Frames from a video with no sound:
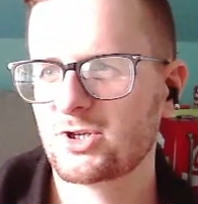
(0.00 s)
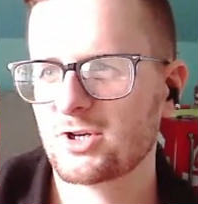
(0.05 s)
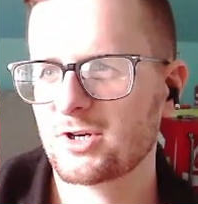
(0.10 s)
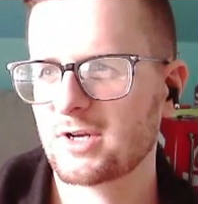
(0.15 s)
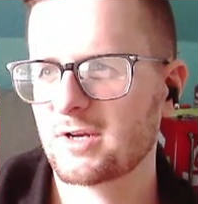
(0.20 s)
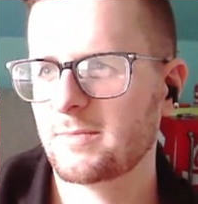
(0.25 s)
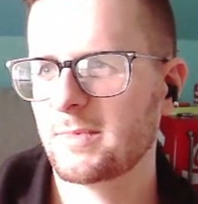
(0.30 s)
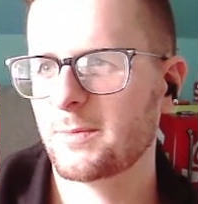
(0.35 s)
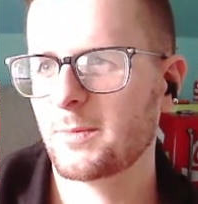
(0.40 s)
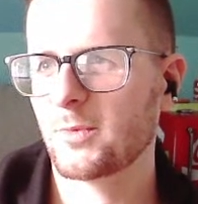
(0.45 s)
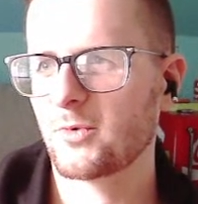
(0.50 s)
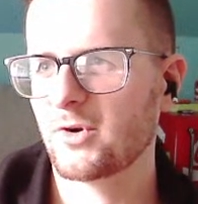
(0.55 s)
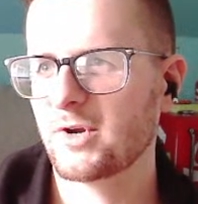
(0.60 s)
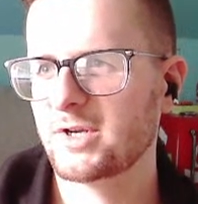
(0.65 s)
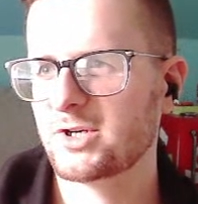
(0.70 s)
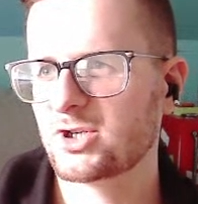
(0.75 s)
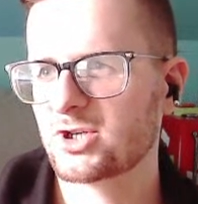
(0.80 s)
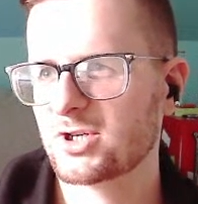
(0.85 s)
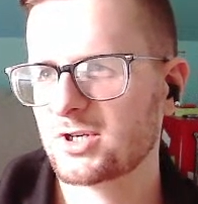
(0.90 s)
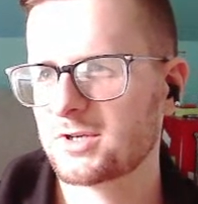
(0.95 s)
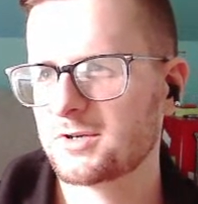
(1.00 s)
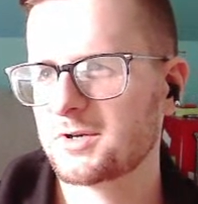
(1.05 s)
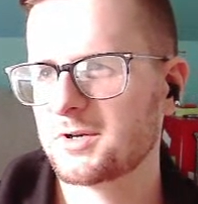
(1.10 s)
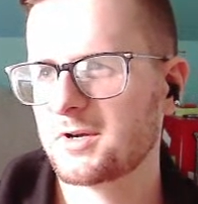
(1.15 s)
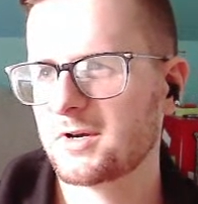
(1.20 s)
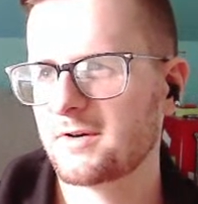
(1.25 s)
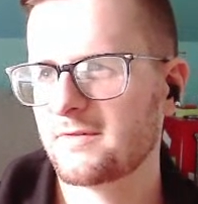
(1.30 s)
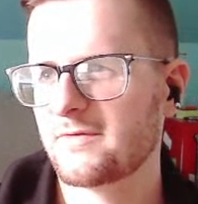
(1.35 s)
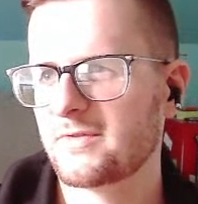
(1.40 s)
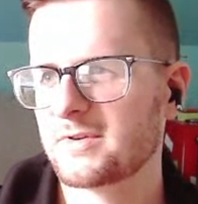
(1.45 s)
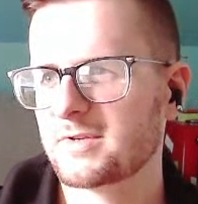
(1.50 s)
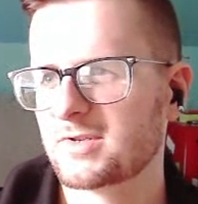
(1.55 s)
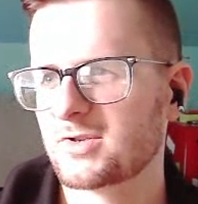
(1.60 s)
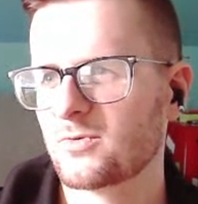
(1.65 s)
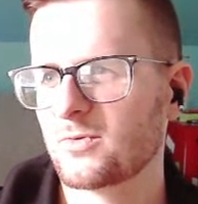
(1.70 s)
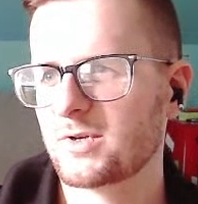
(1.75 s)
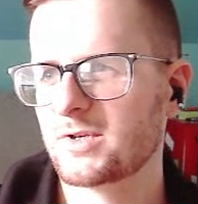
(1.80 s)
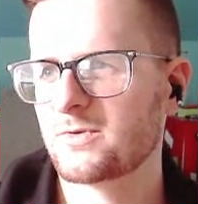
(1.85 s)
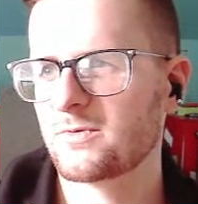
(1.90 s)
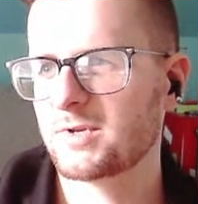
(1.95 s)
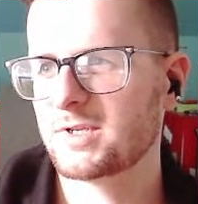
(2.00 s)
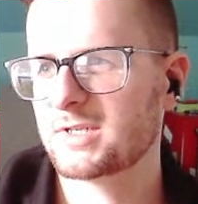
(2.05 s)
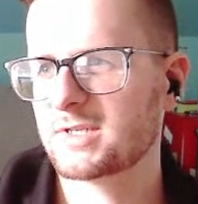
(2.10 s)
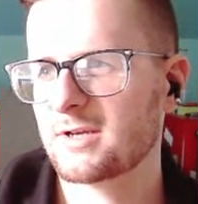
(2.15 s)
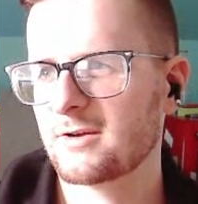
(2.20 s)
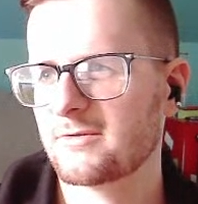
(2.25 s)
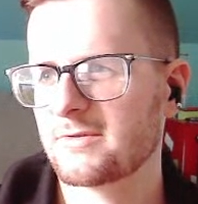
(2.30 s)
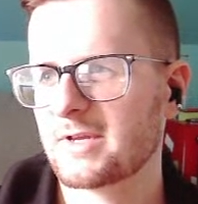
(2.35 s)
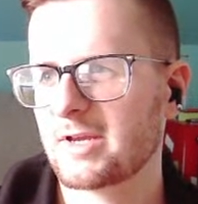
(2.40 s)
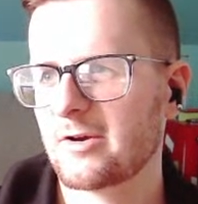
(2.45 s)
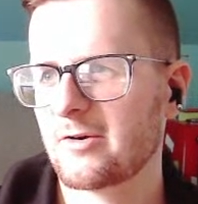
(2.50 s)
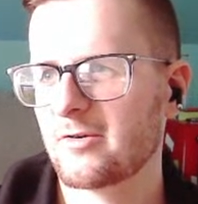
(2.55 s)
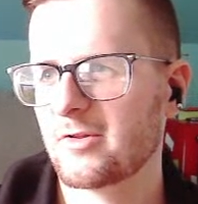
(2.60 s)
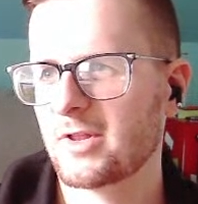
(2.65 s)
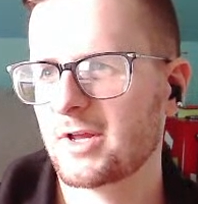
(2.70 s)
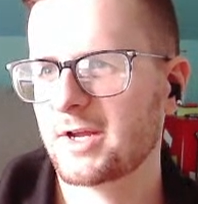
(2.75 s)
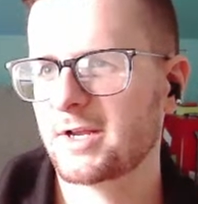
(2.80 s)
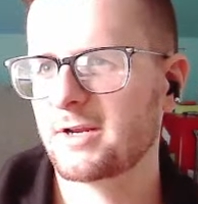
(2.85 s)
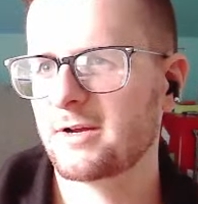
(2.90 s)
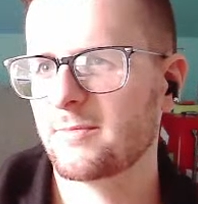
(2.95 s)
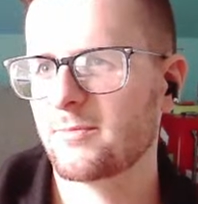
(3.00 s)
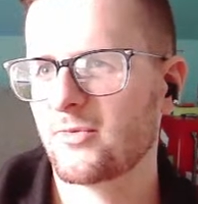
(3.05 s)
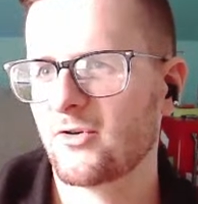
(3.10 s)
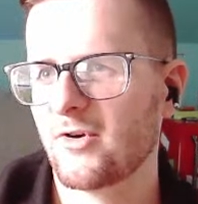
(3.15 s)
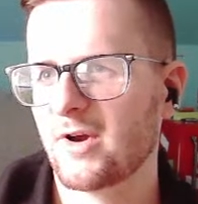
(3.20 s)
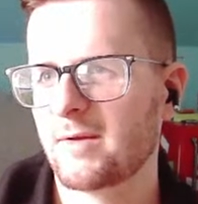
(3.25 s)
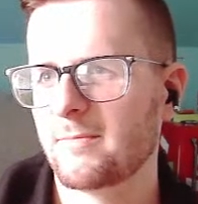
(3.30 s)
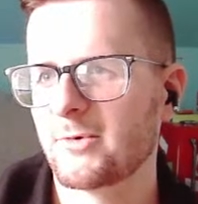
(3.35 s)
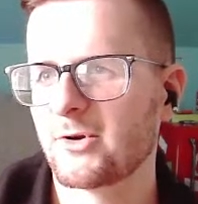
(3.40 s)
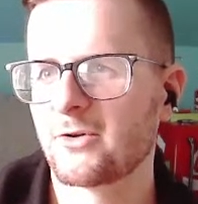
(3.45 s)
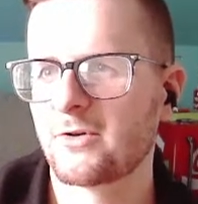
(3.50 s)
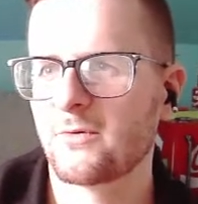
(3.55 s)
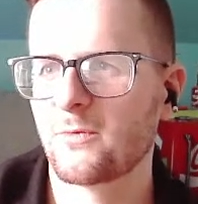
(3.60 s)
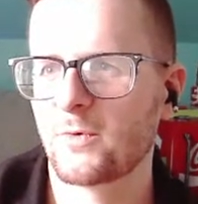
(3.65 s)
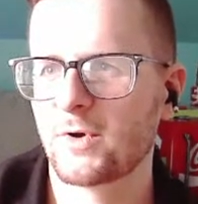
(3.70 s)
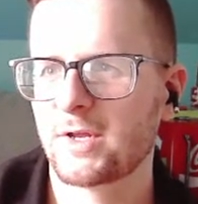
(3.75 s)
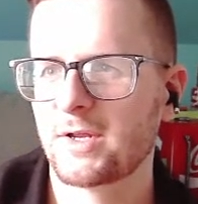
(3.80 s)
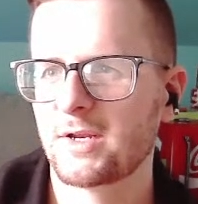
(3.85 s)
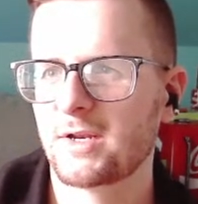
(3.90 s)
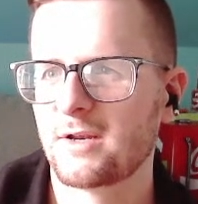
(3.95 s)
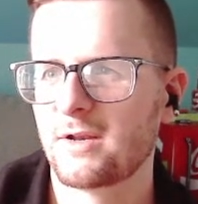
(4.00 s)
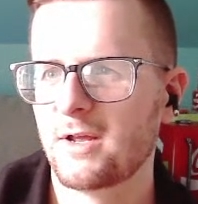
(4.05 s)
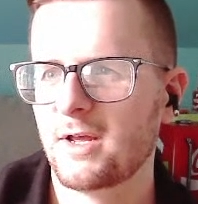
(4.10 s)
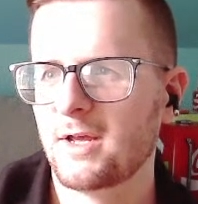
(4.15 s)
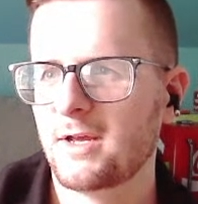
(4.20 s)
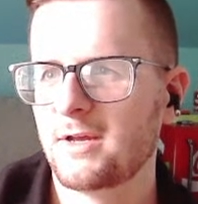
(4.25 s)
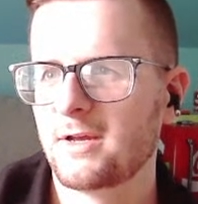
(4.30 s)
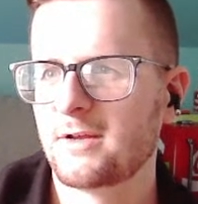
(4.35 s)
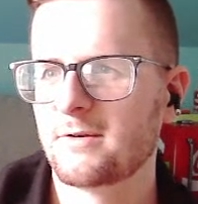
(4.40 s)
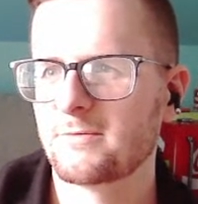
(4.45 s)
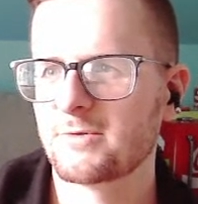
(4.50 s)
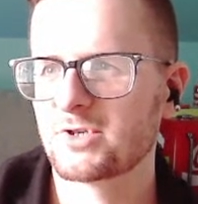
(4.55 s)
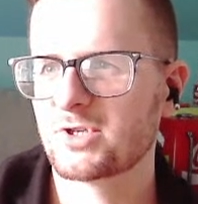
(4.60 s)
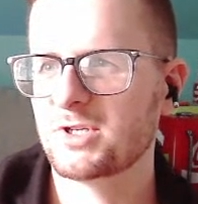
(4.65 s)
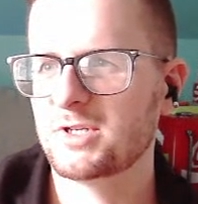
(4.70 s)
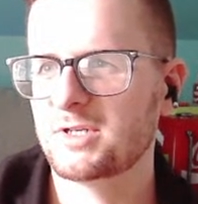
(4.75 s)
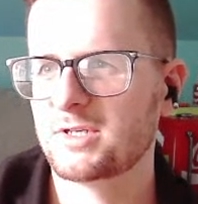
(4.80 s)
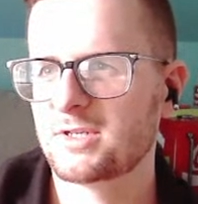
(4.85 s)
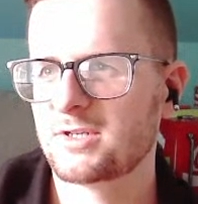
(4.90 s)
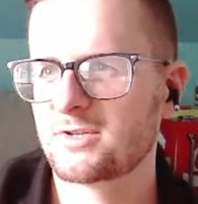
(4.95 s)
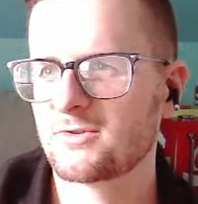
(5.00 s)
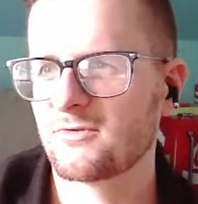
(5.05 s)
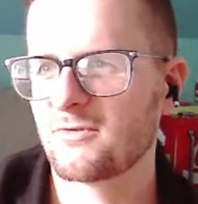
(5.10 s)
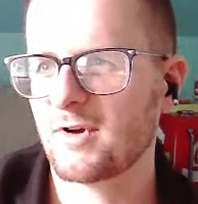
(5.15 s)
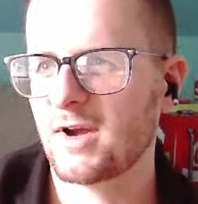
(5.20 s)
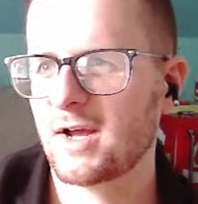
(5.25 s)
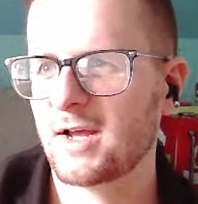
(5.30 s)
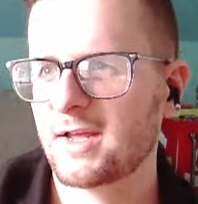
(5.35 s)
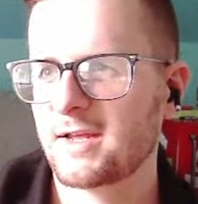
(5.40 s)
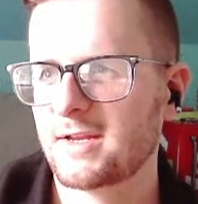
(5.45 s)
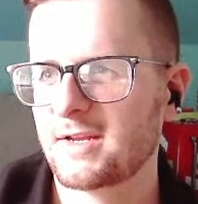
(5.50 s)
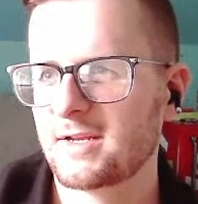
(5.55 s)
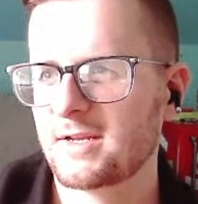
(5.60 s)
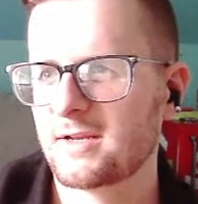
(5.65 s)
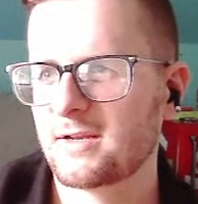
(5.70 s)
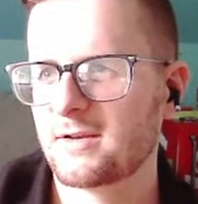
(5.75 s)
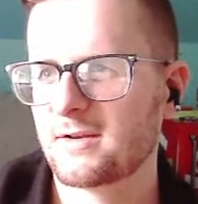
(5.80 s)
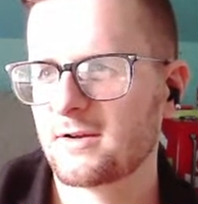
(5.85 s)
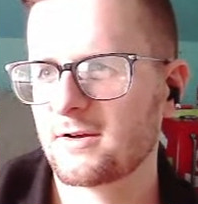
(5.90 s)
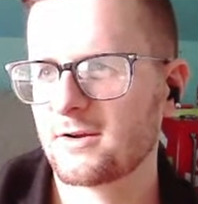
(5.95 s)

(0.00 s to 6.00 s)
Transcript: a commemoration of his 2020 South Carolina primary win, in which he derided